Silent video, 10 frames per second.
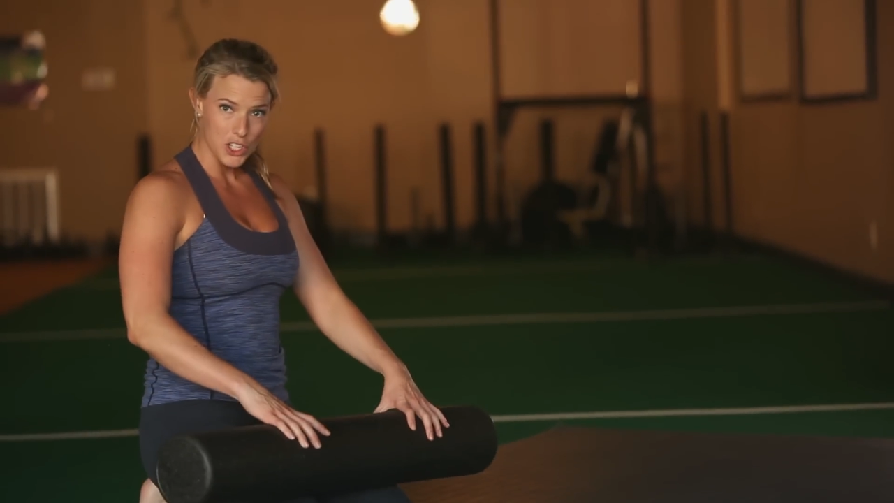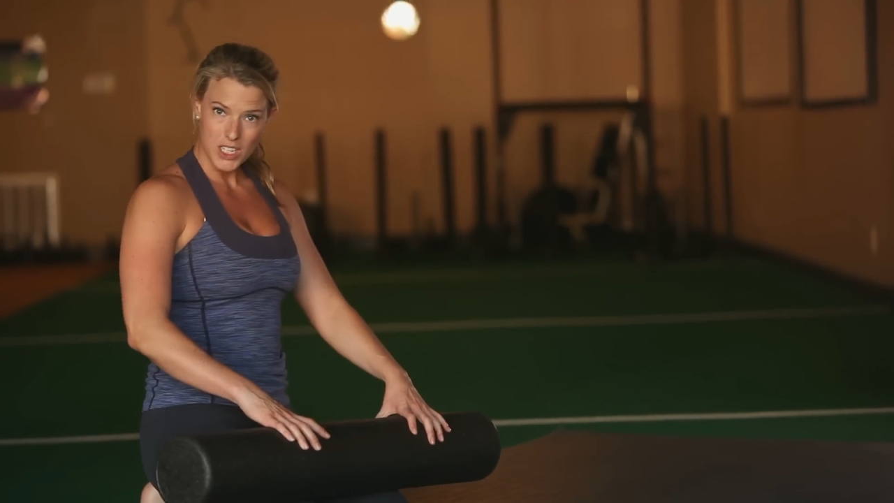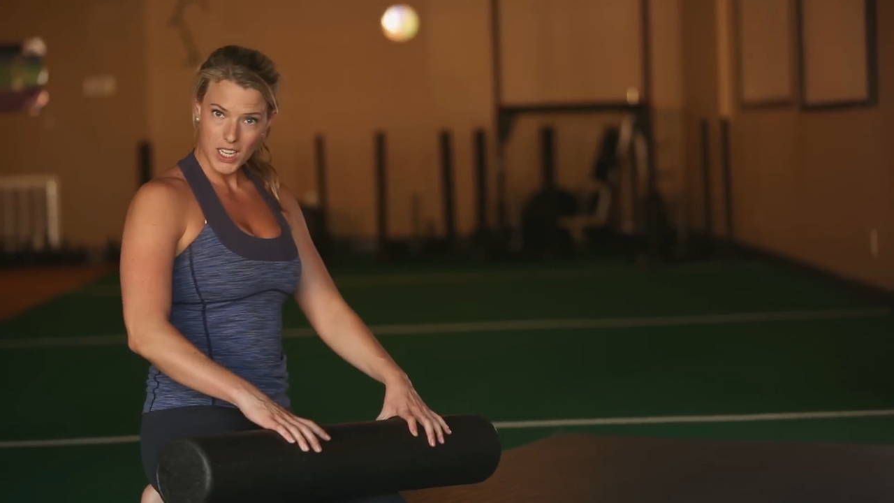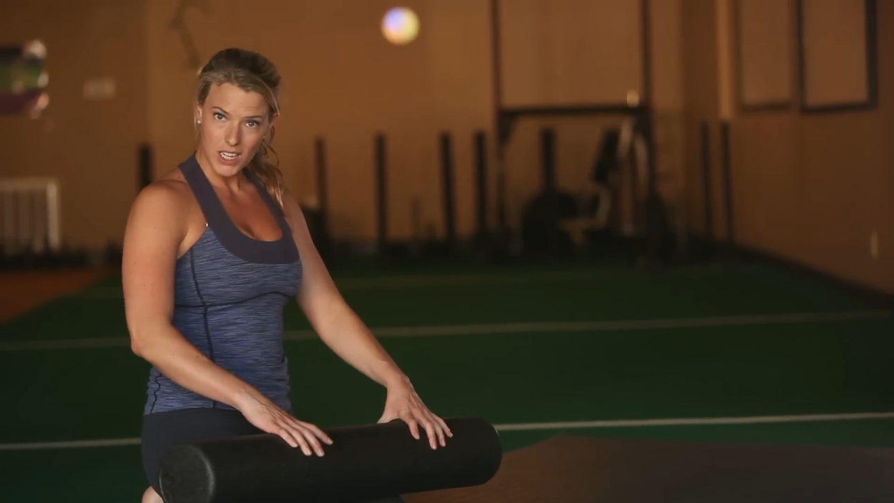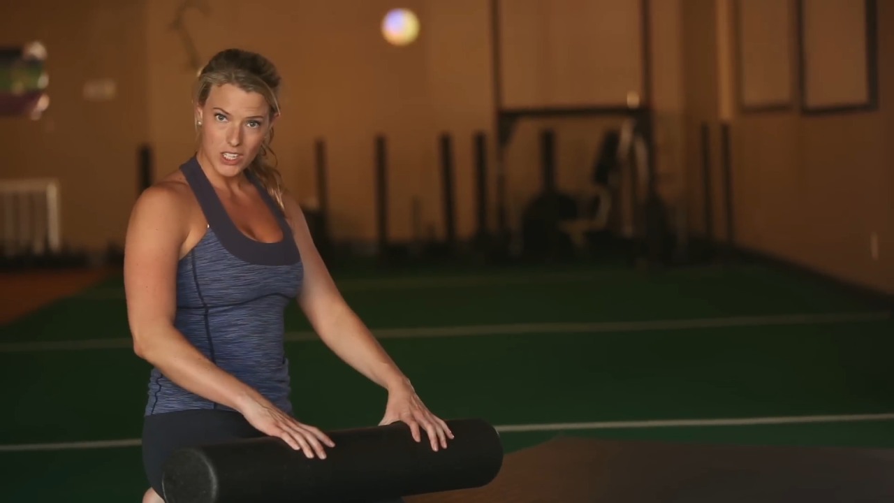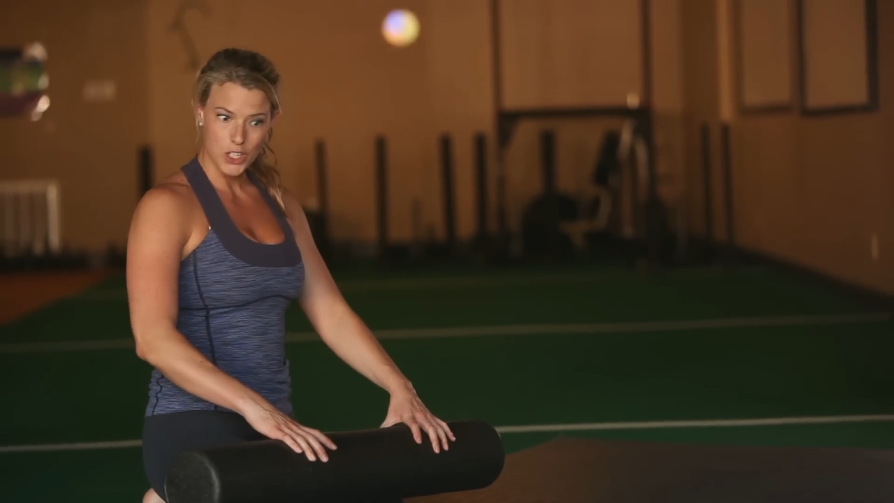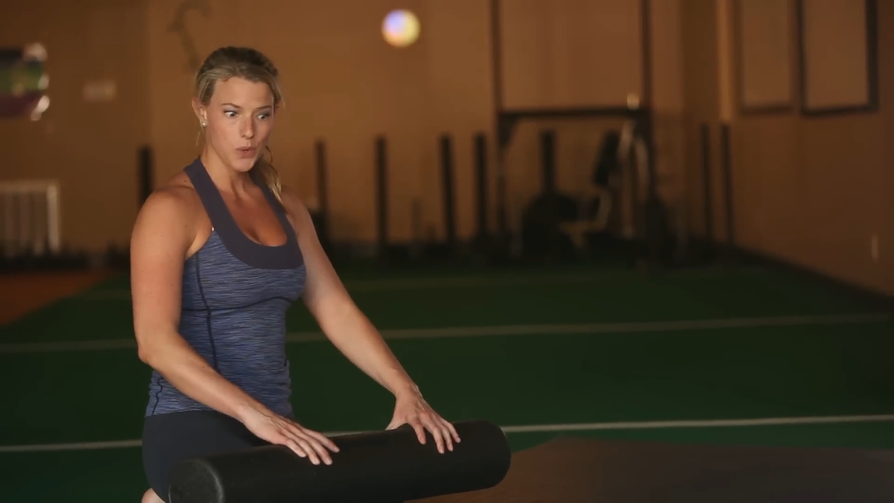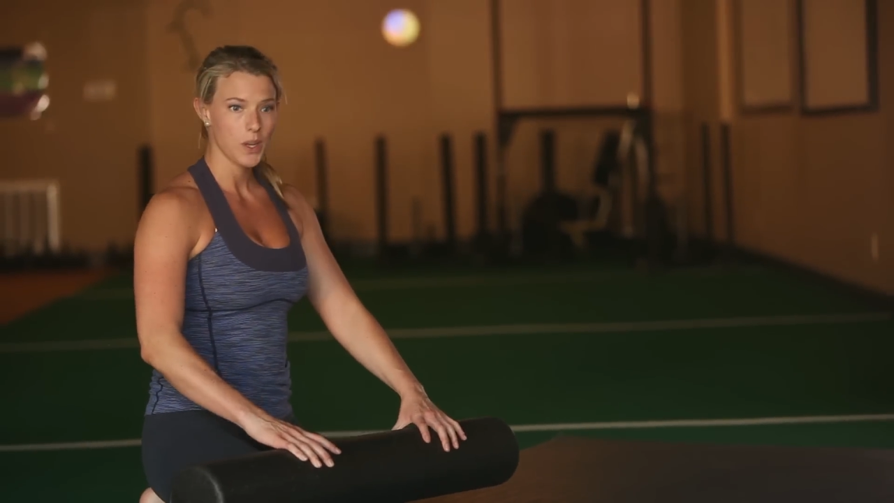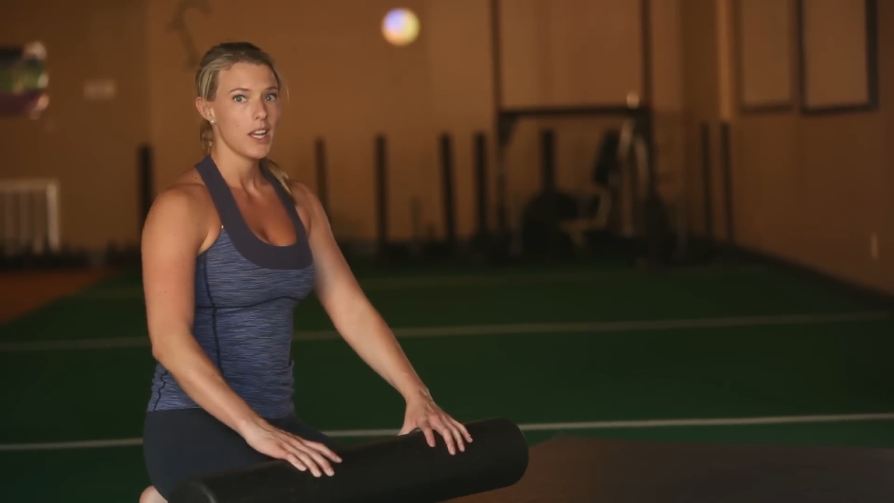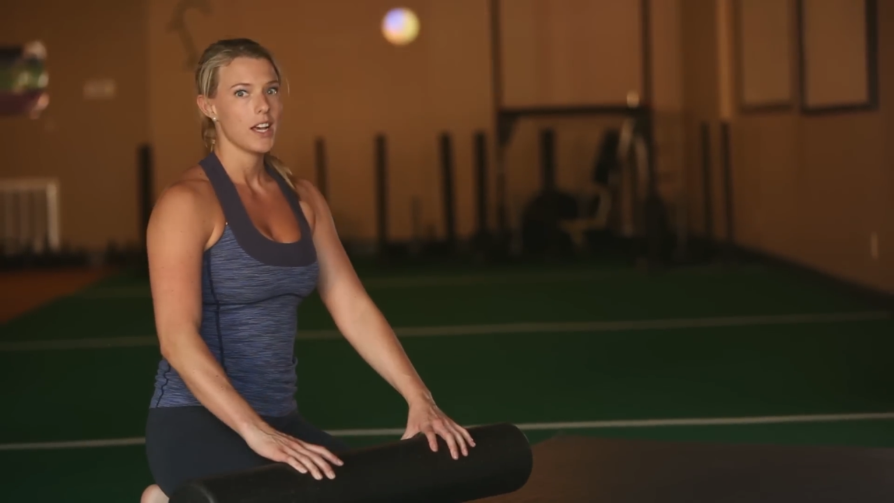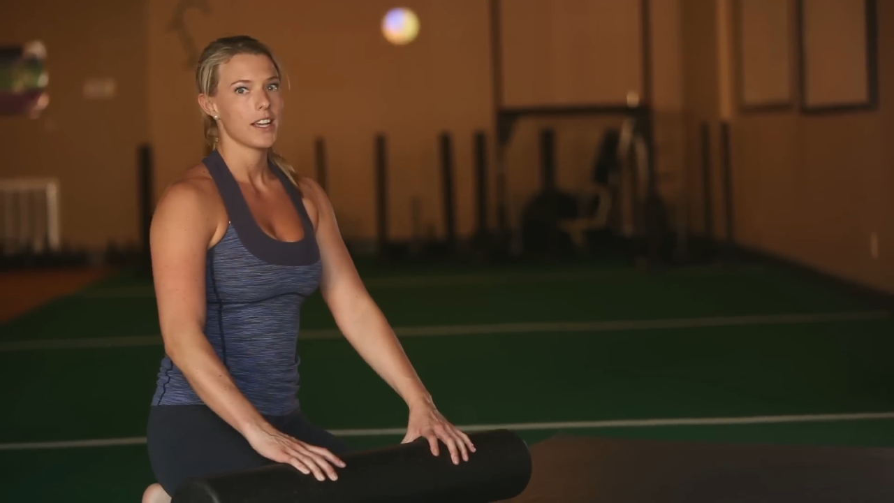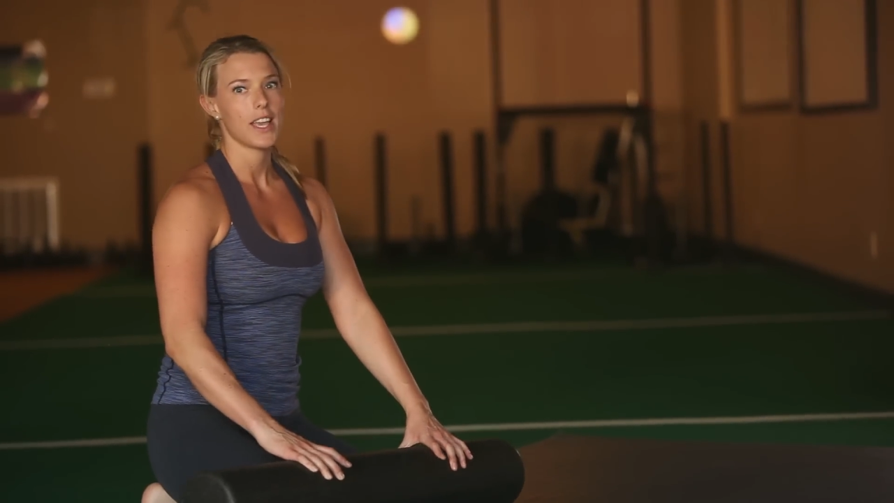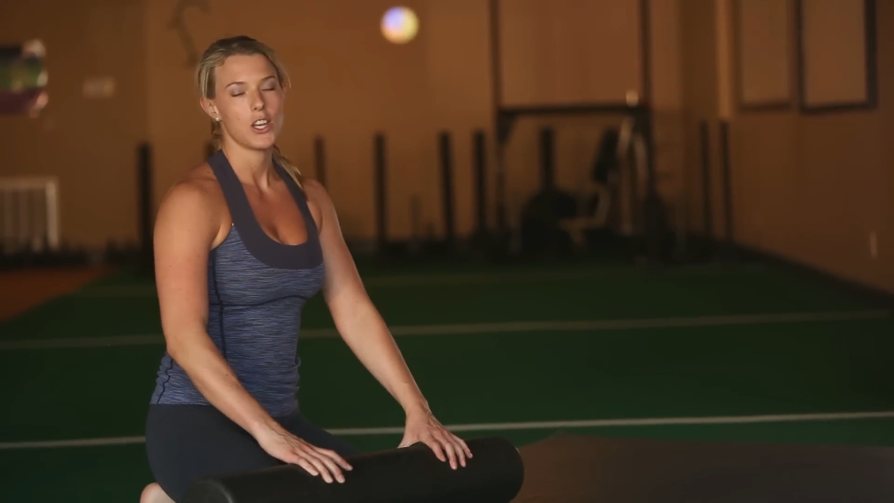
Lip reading: to get into. Again,